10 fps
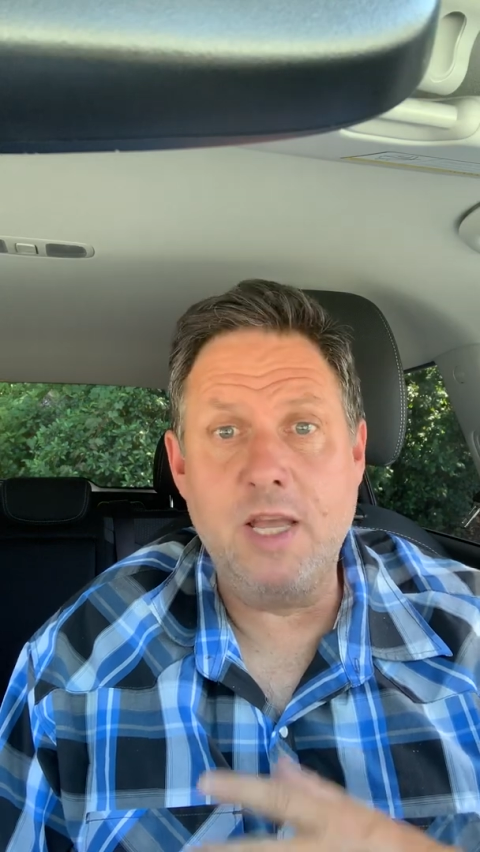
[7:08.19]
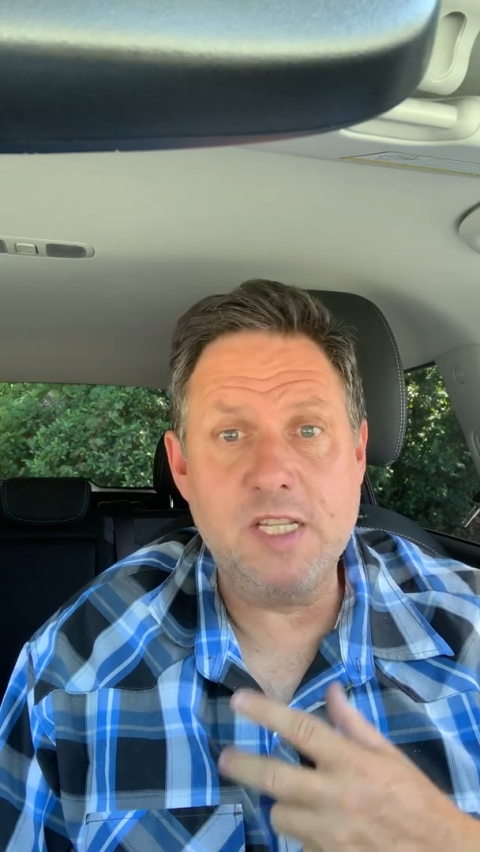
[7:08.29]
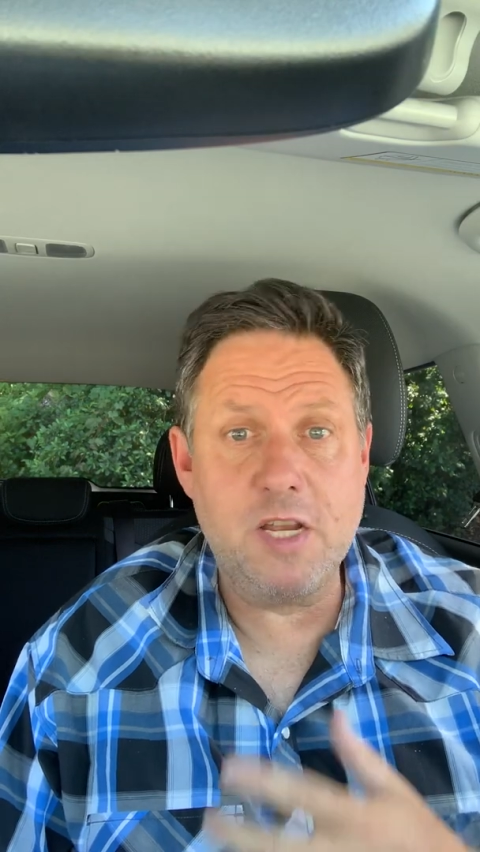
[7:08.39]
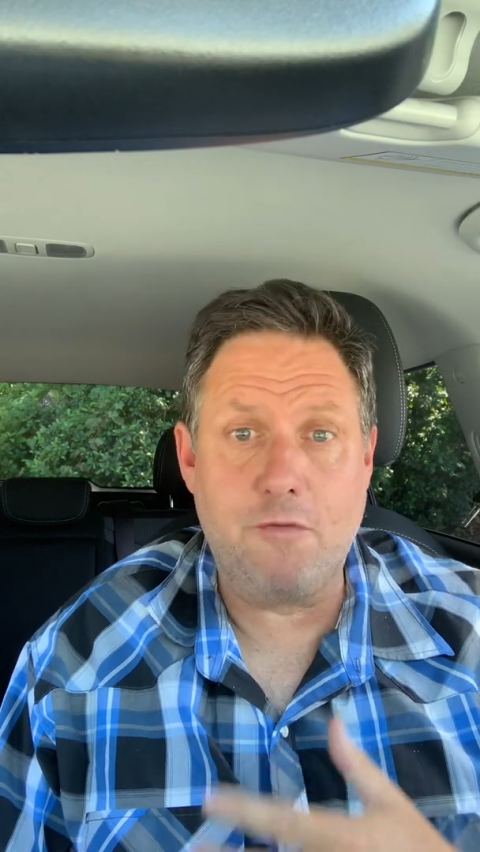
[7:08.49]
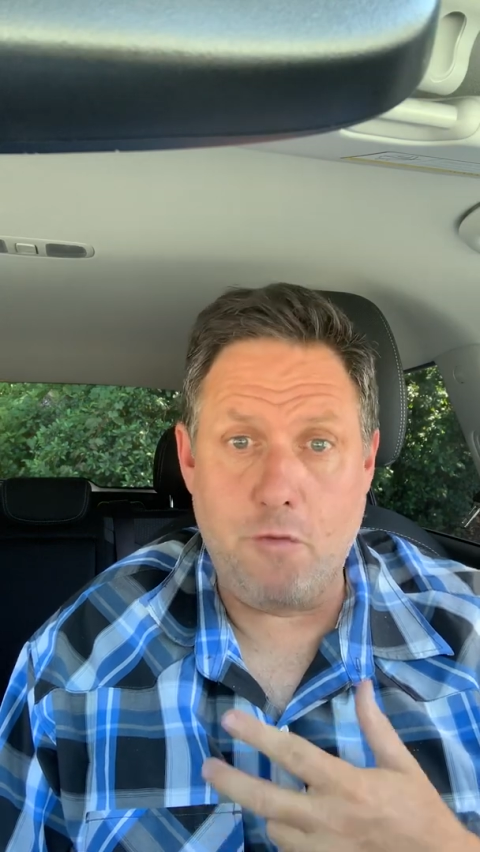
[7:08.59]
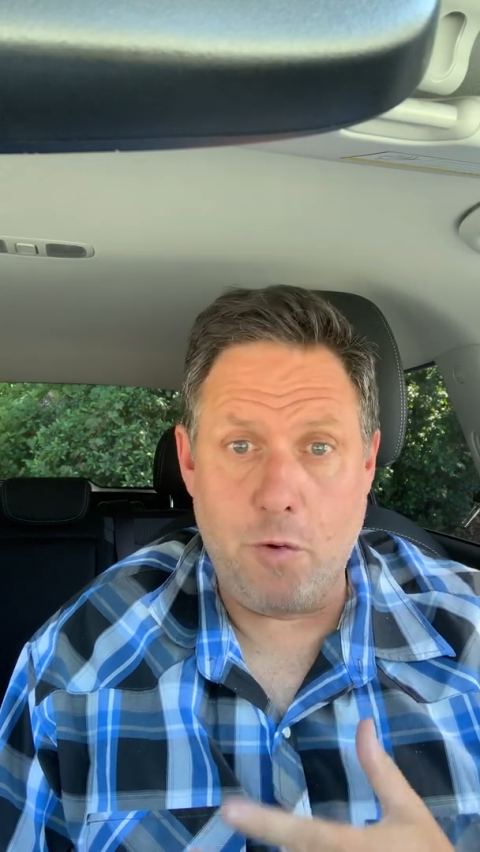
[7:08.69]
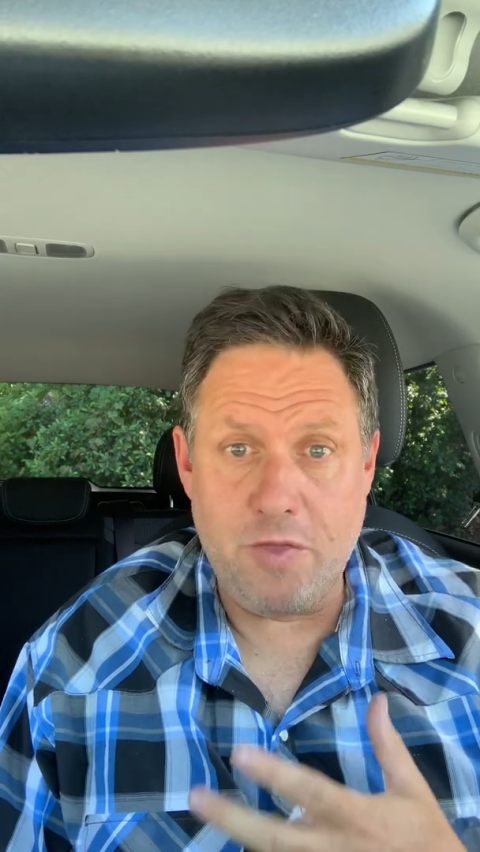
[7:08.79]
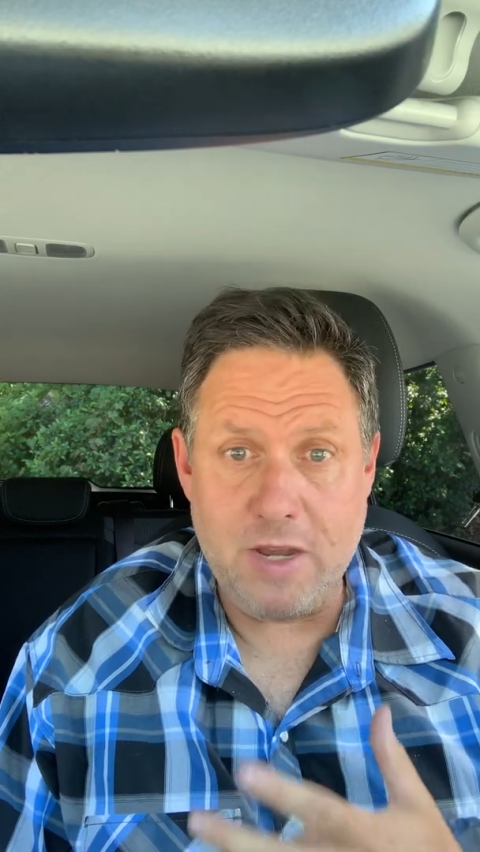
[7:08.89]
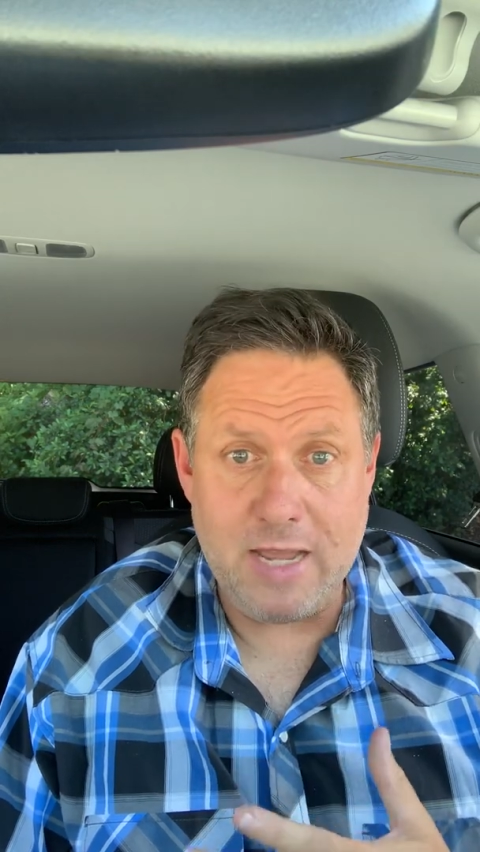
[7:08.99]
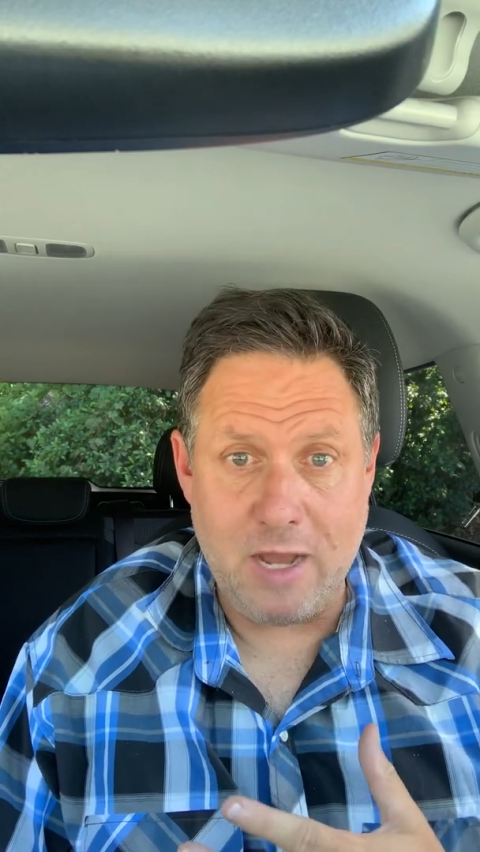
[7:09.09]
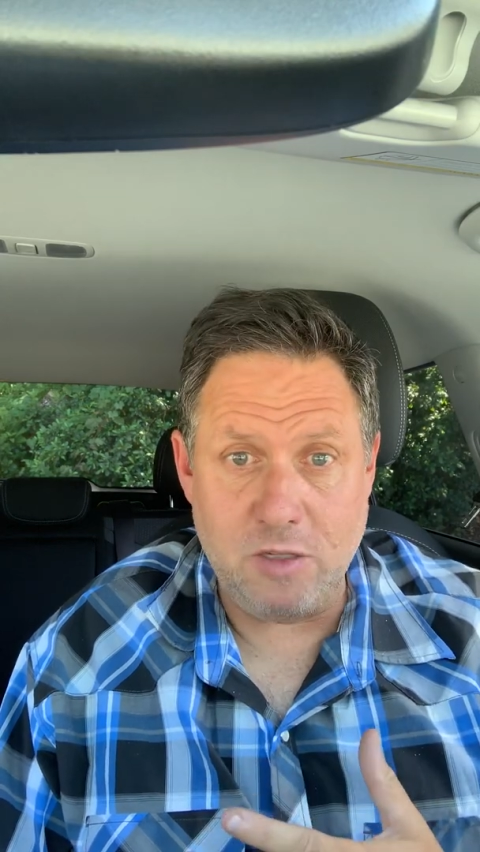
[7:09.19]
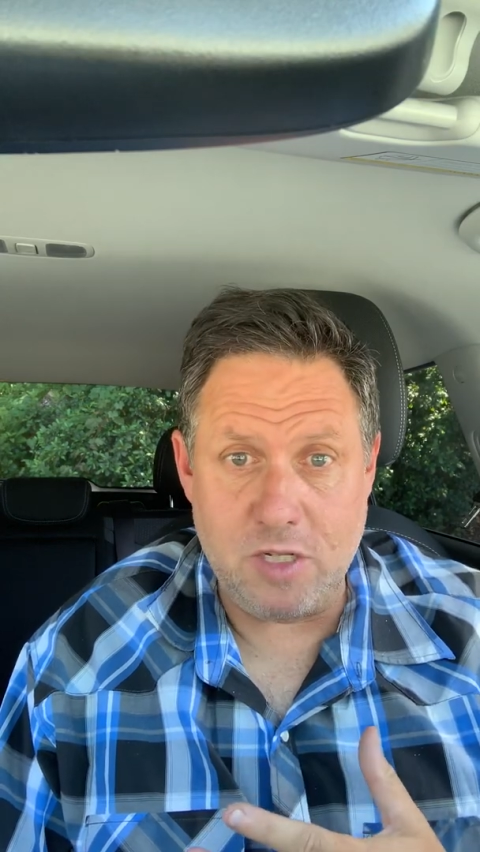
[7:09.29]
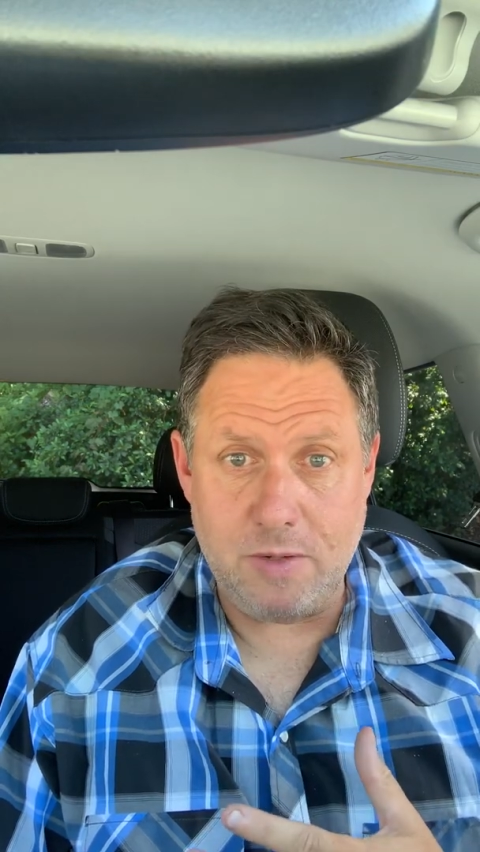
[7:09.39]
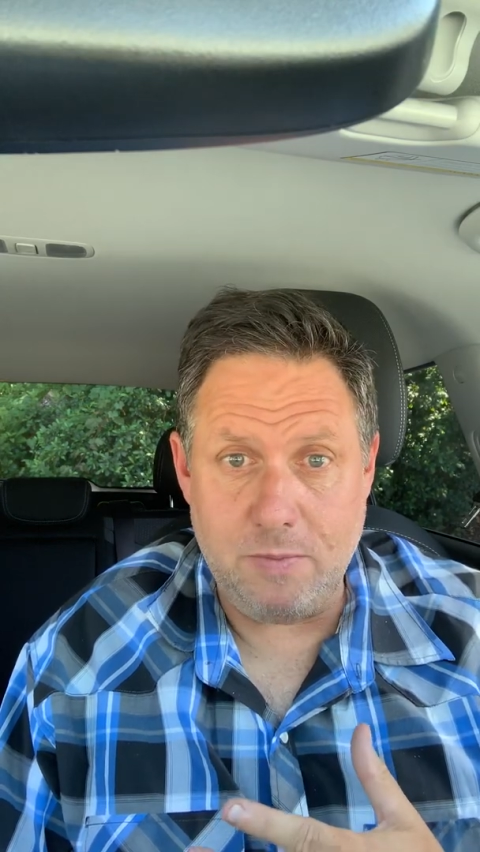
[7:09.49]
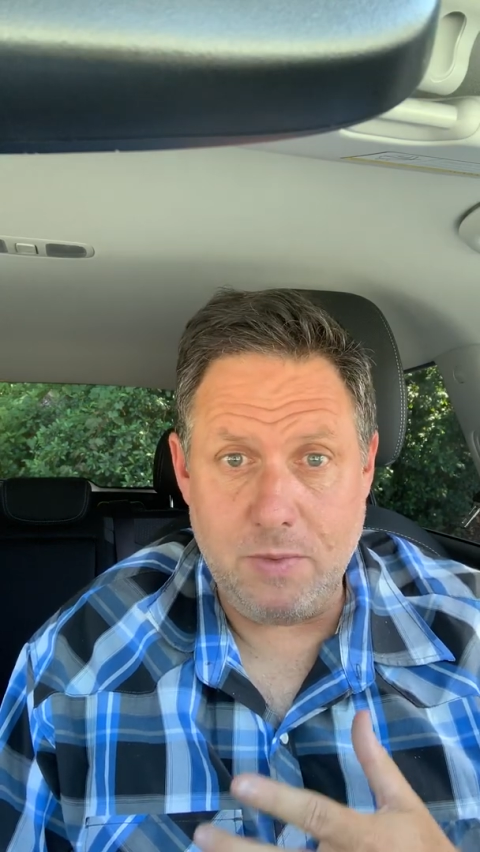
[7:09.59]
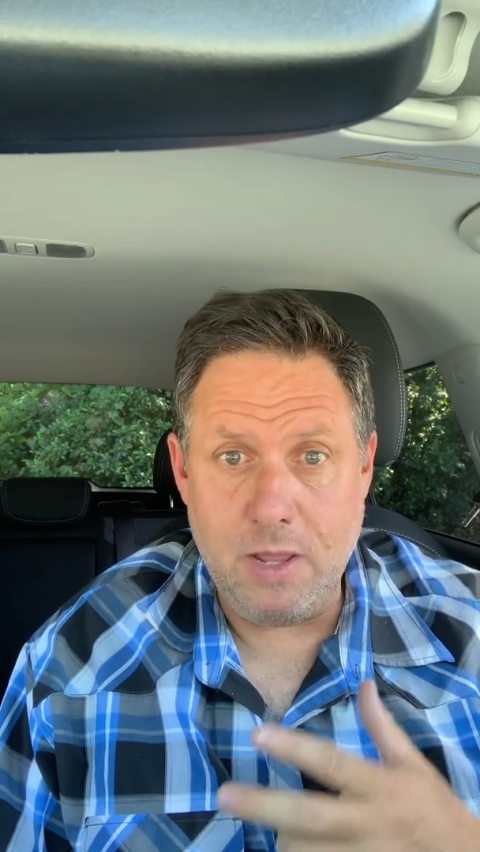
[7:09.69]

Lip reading: It's at 4th and Townsend.